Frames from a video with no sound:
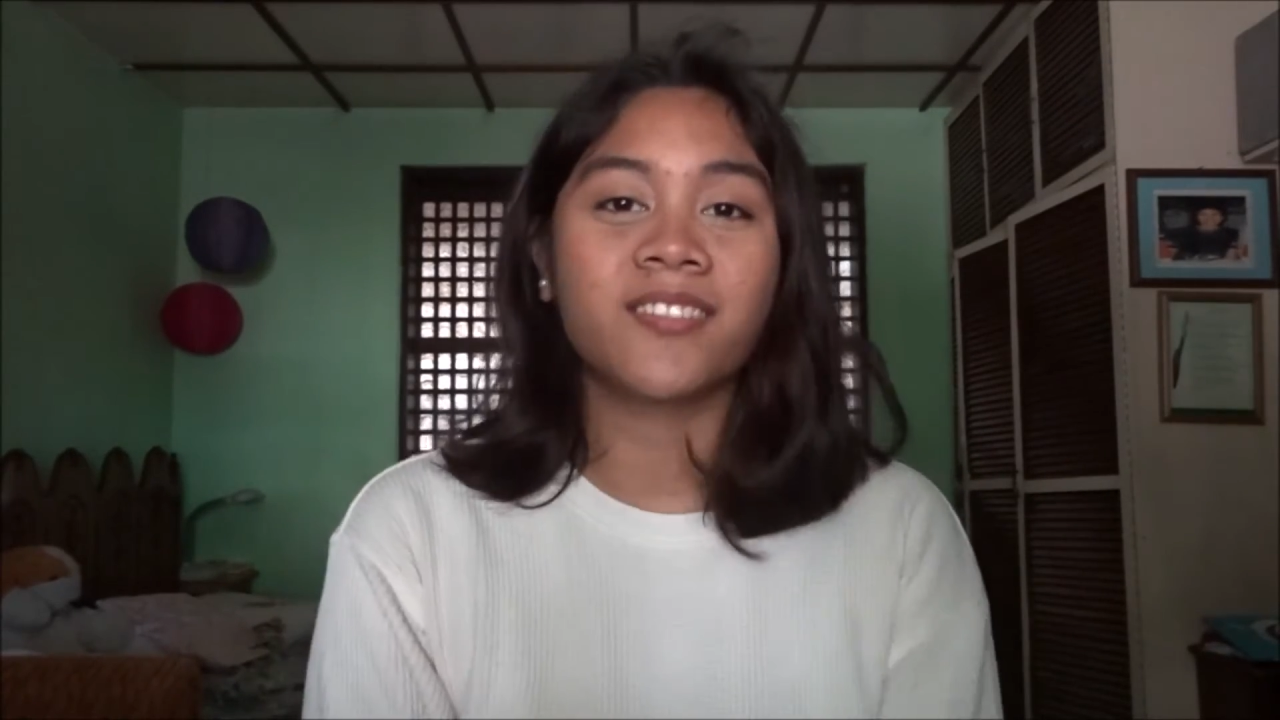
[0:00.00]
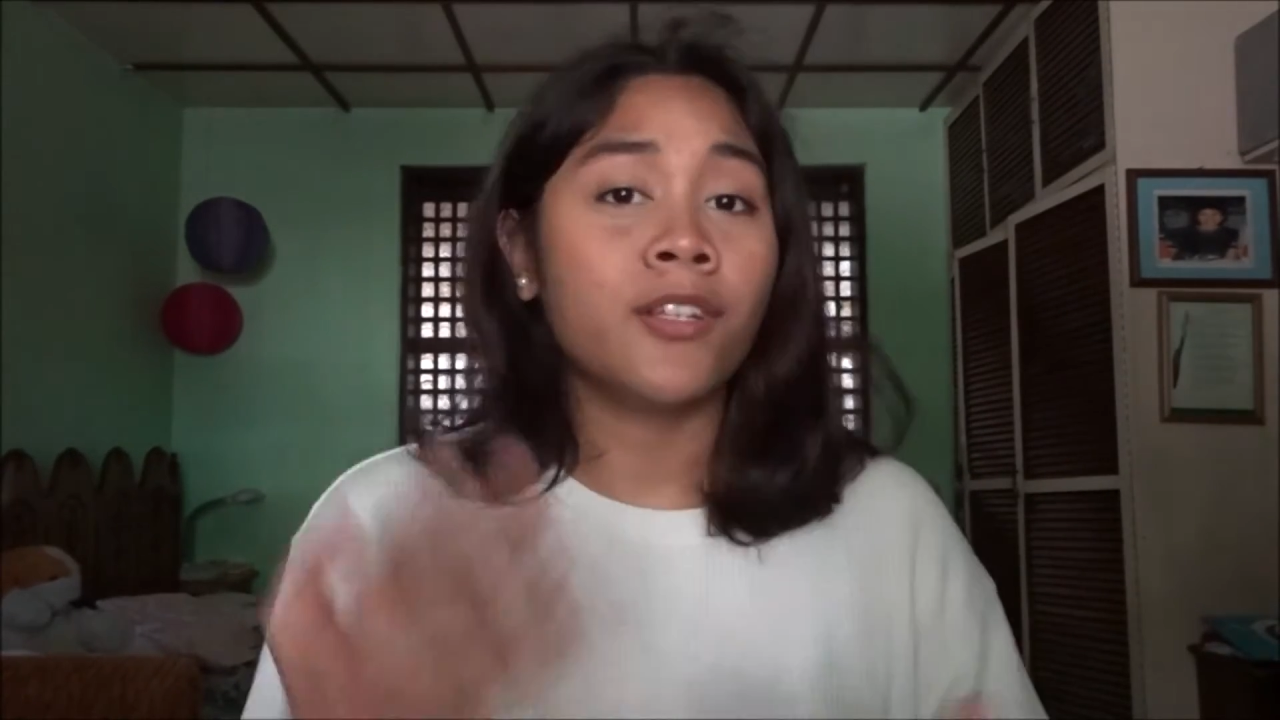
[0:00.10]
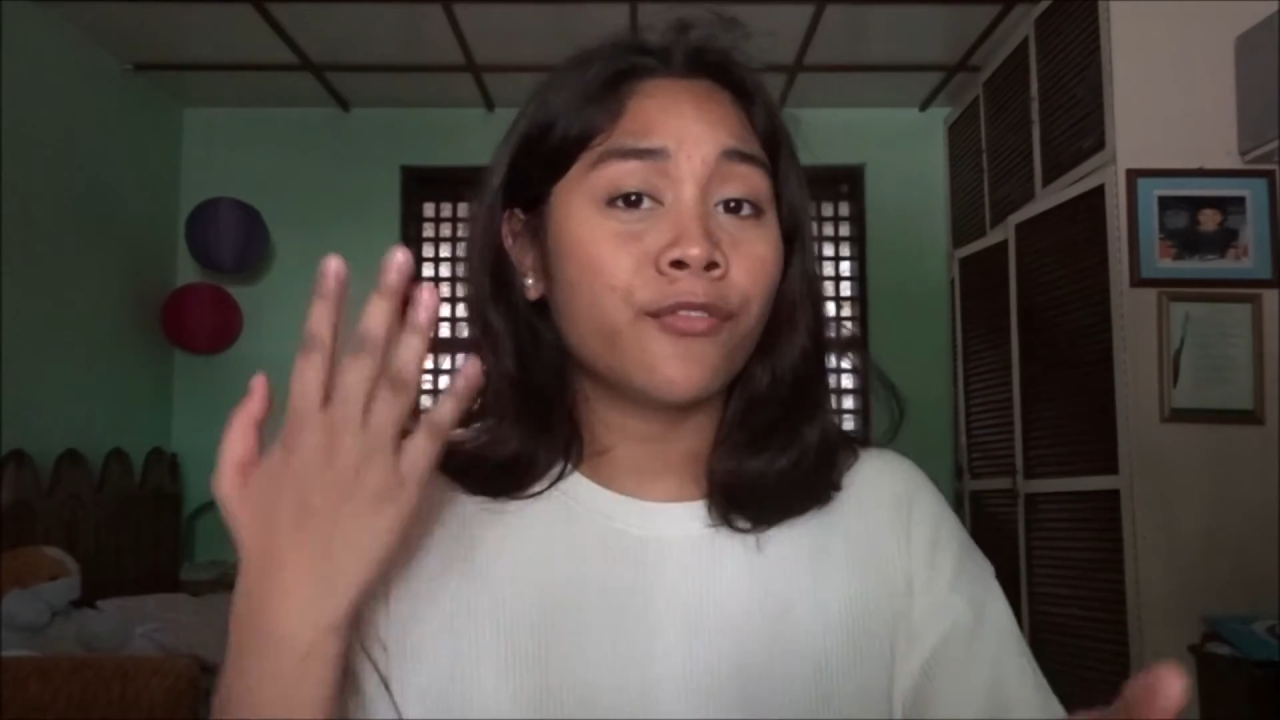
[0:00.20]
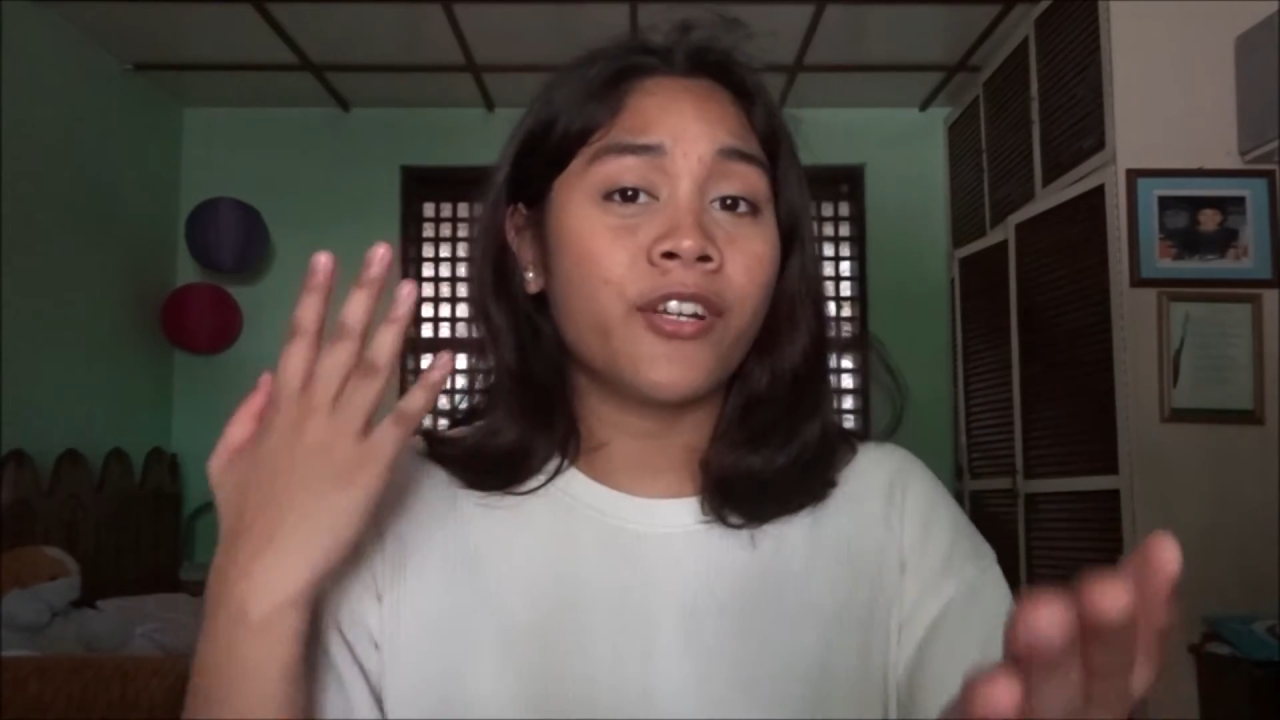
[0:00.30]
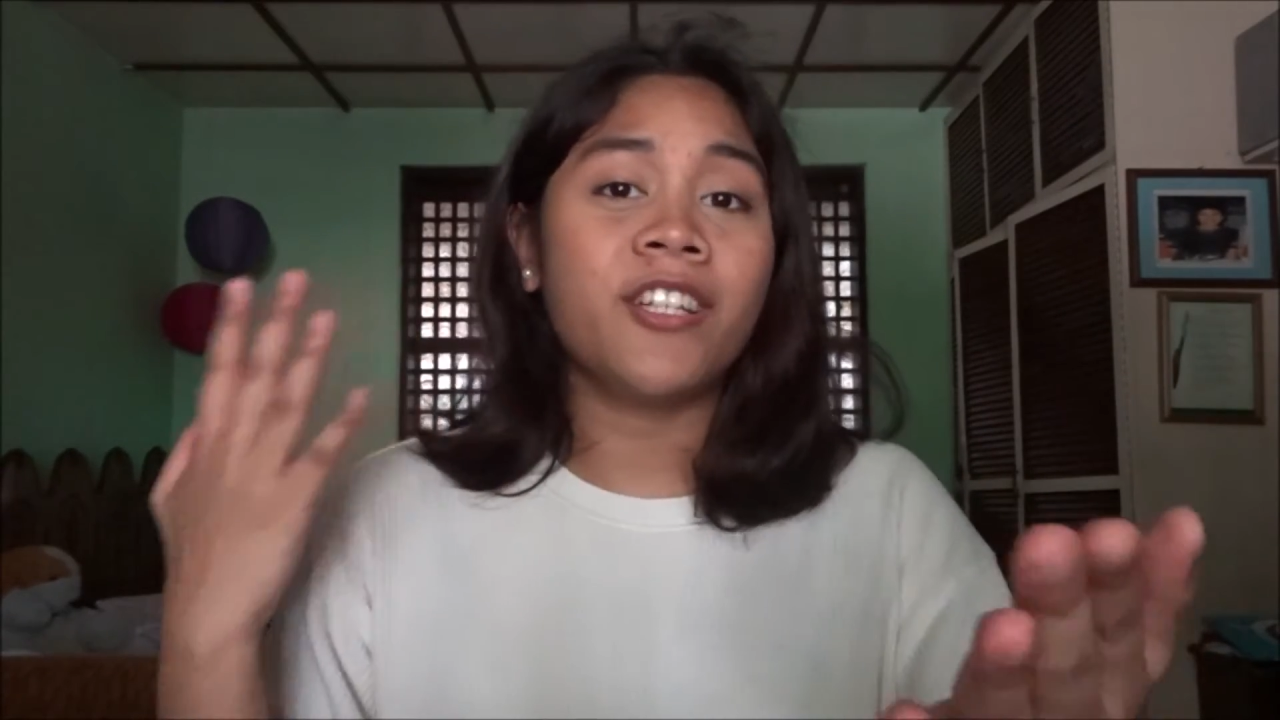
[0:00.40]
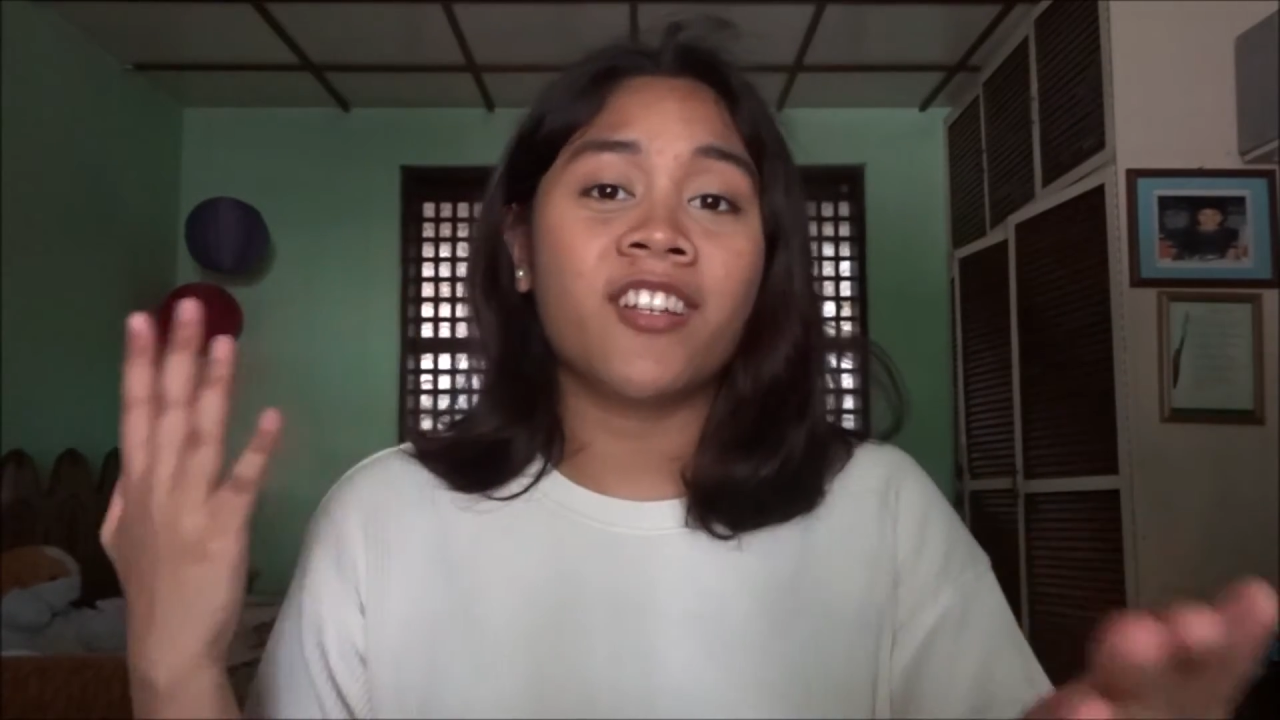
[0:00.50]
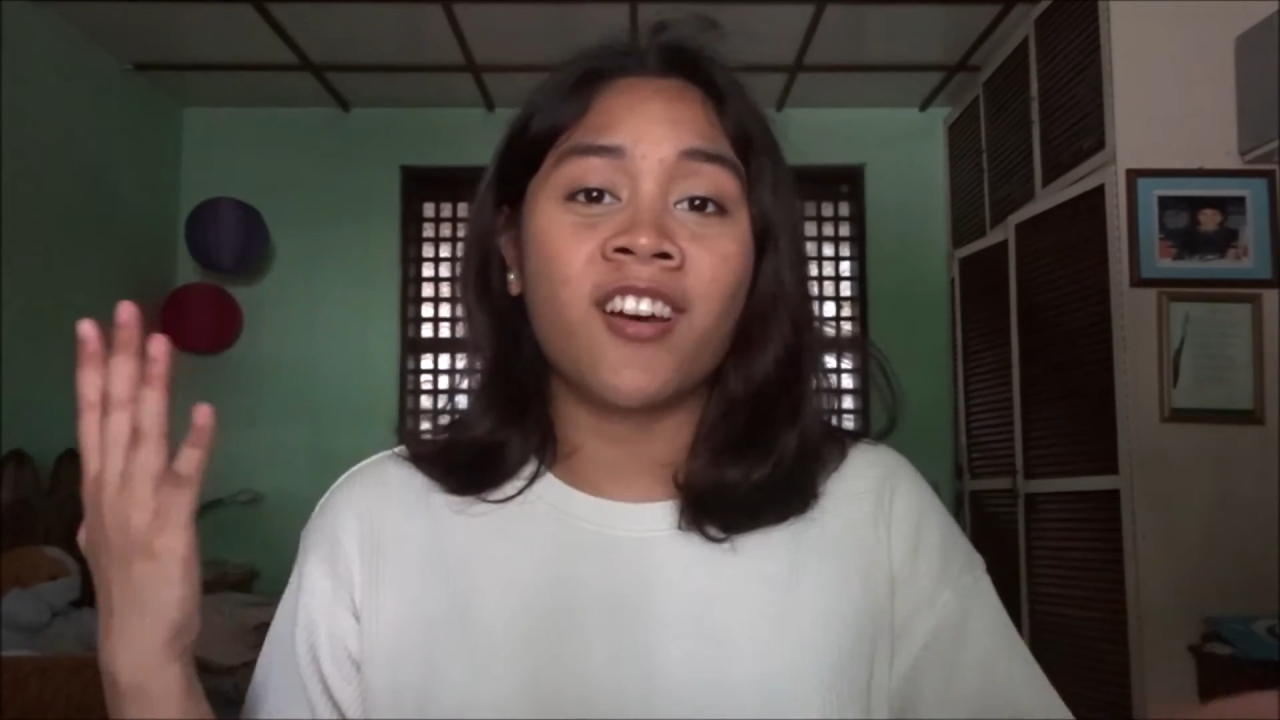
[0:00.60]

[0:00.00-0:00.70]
Feel free to